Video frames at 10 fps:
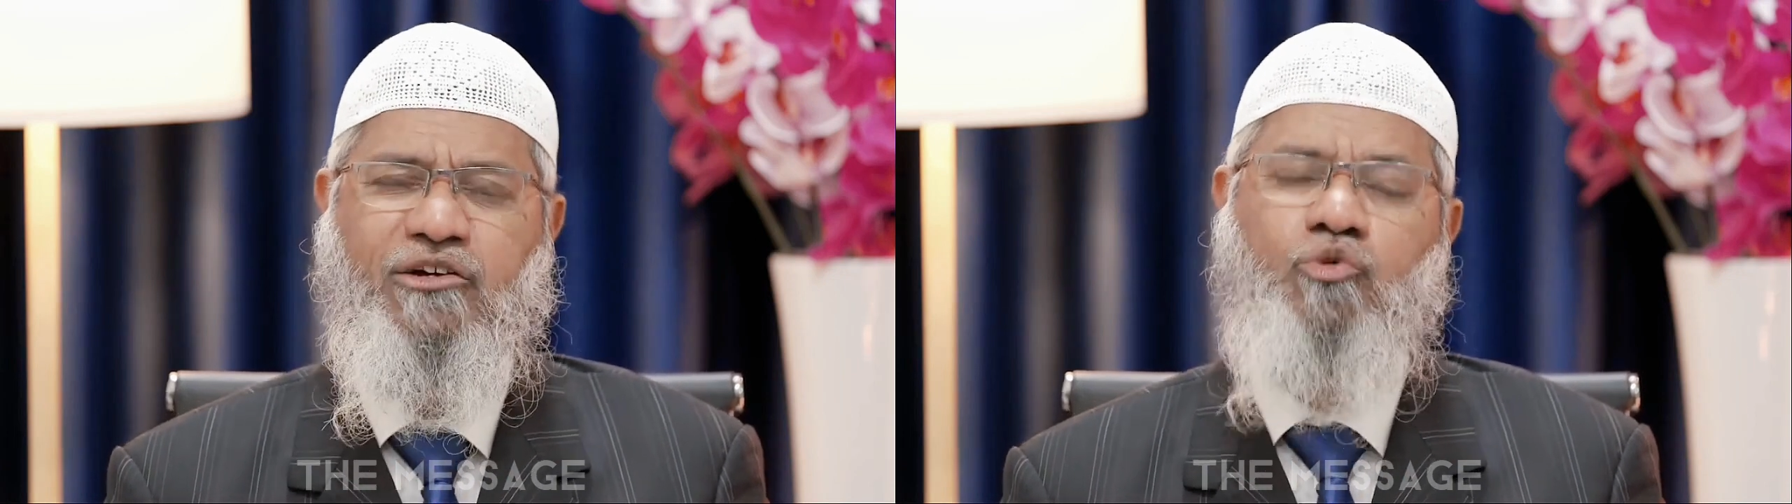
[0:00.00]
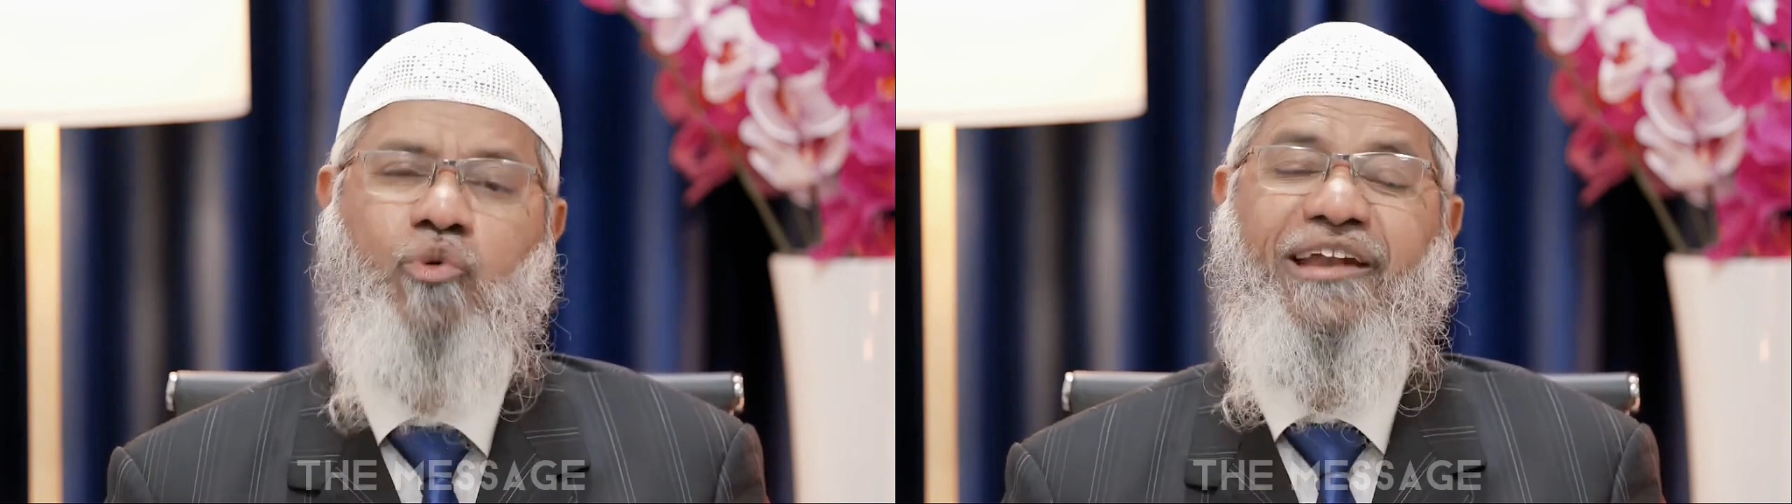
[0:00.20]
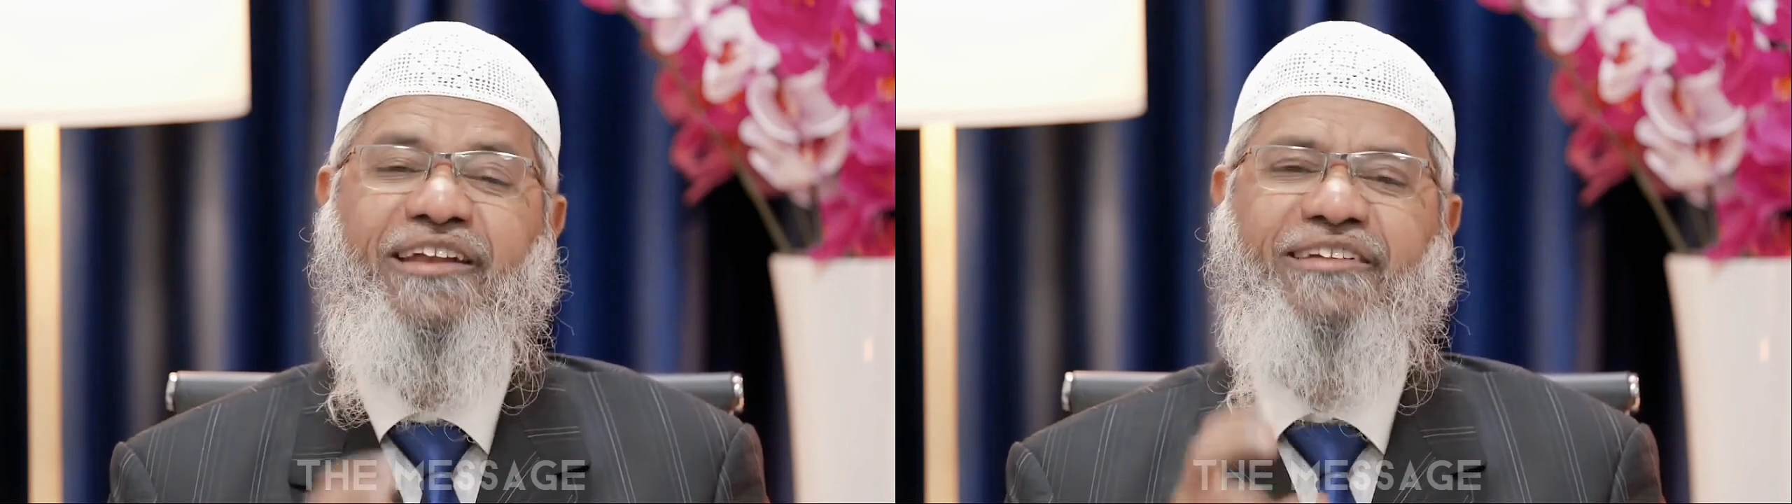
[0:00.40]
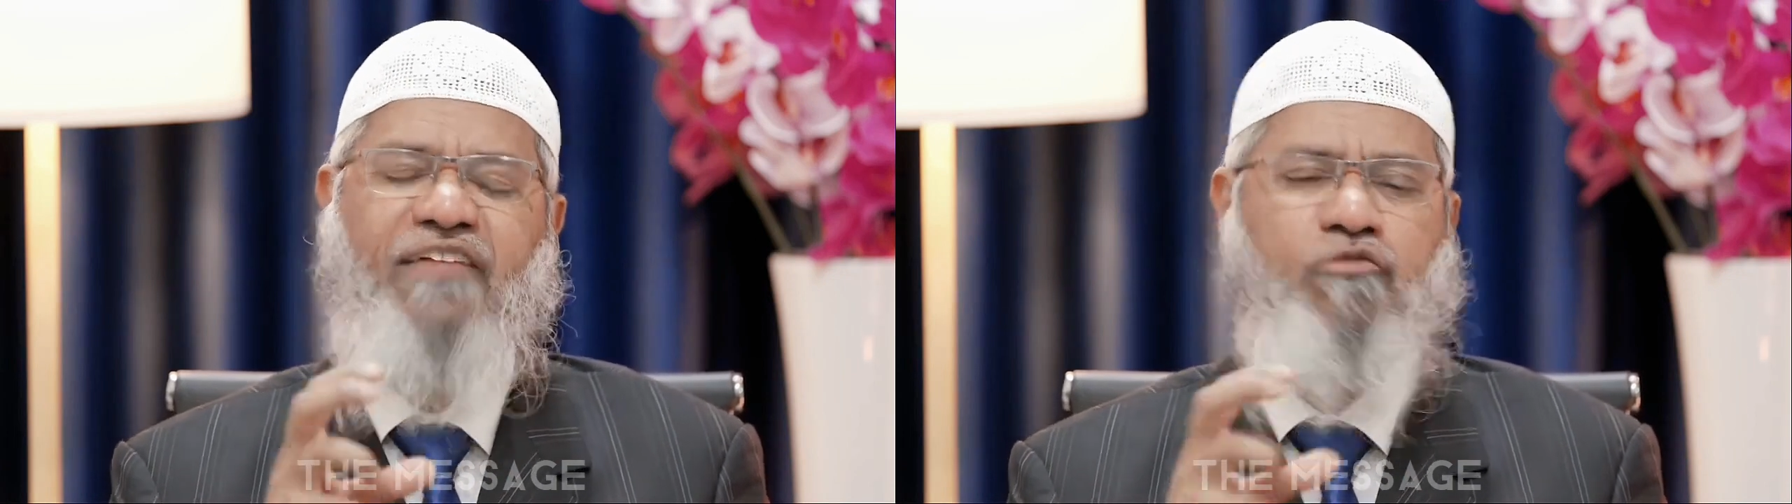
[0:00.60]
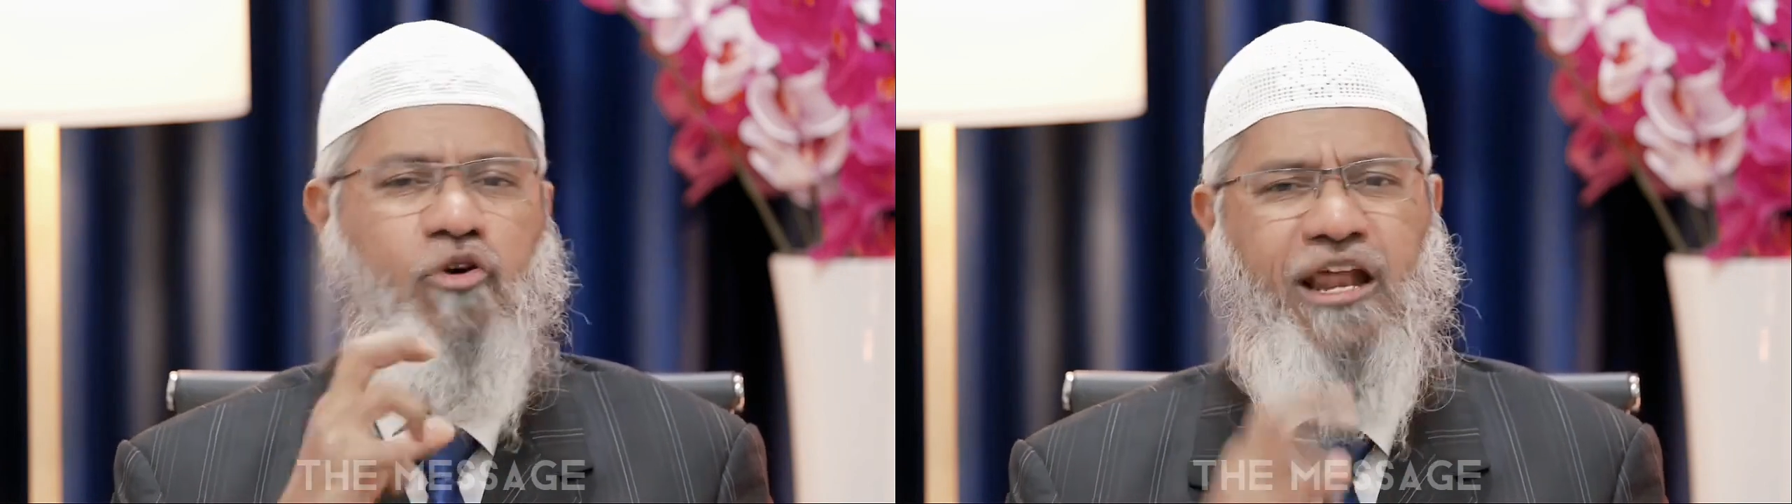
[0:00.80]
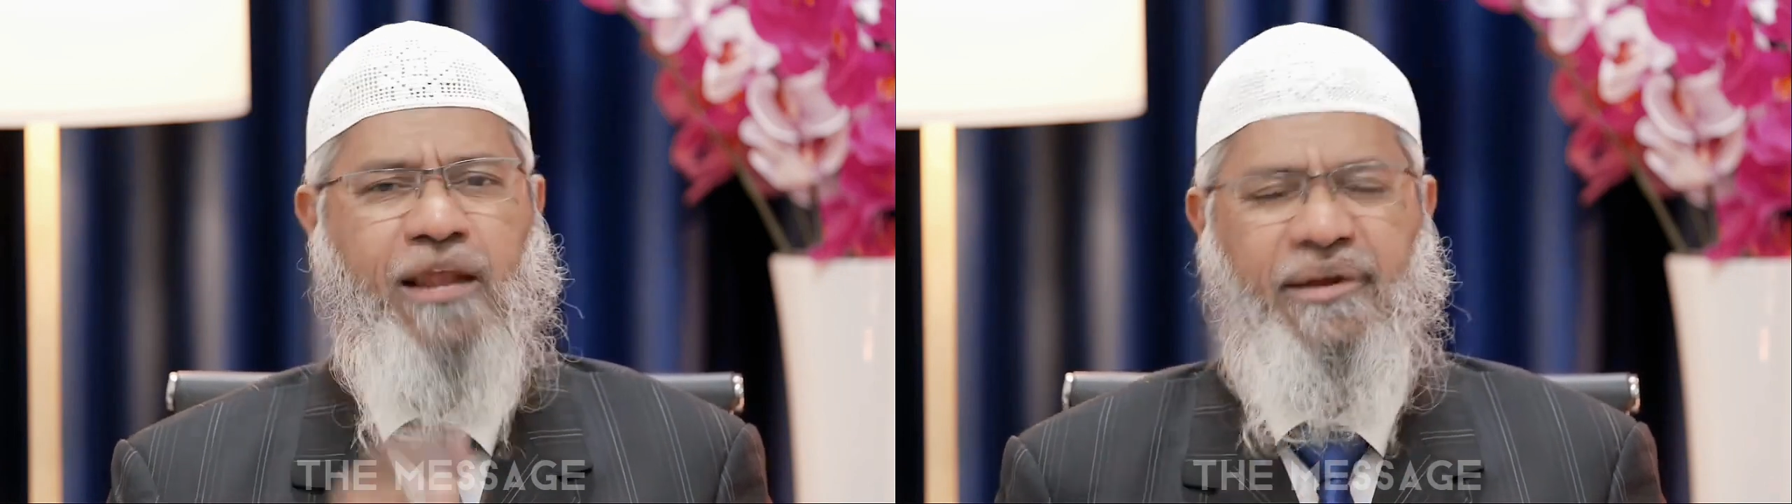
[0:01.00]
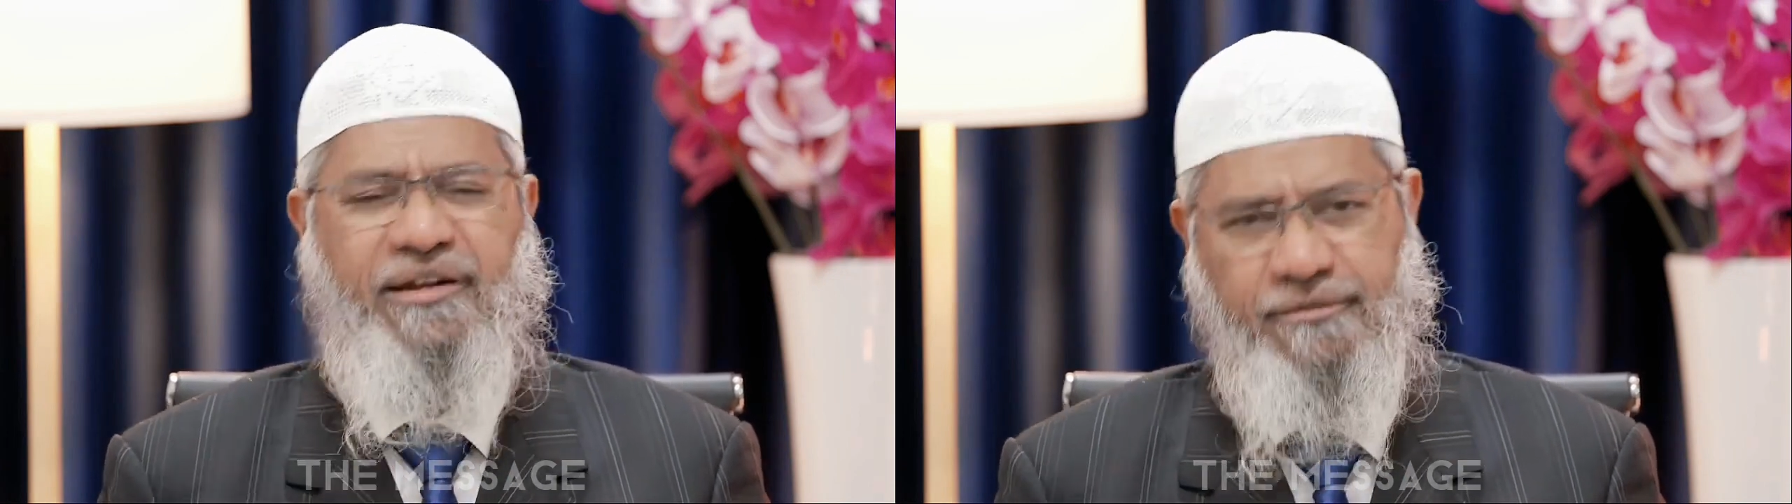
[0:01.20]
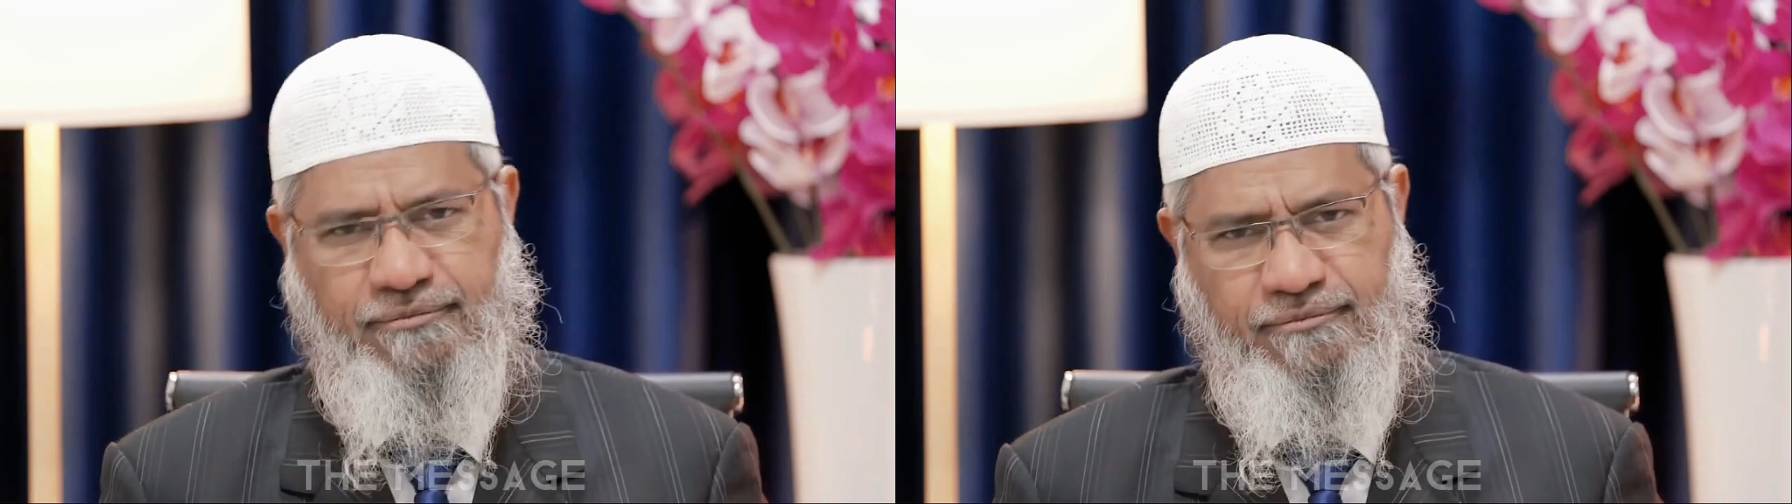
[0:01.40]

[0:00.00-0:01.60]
to understand the Quran better.